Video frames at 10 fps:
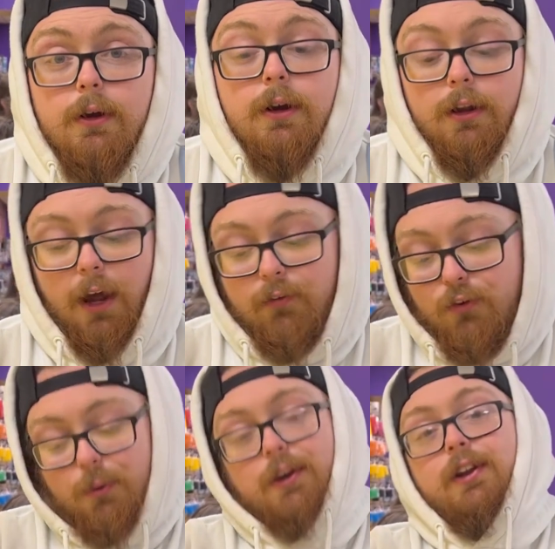Live
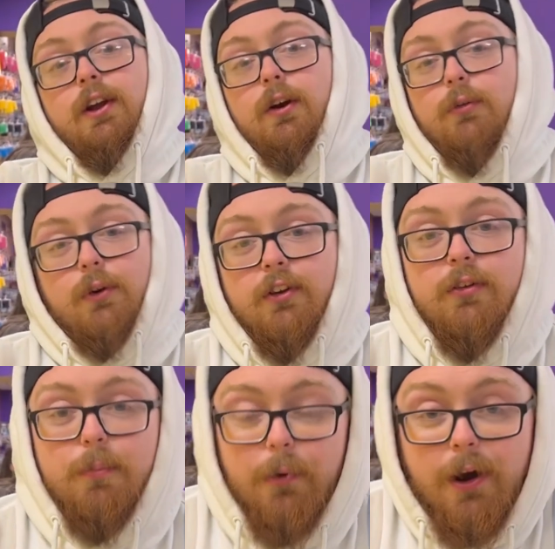Twin Runick
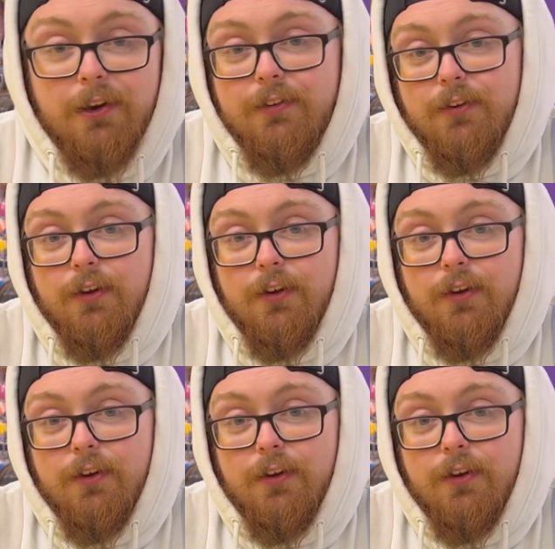Spright.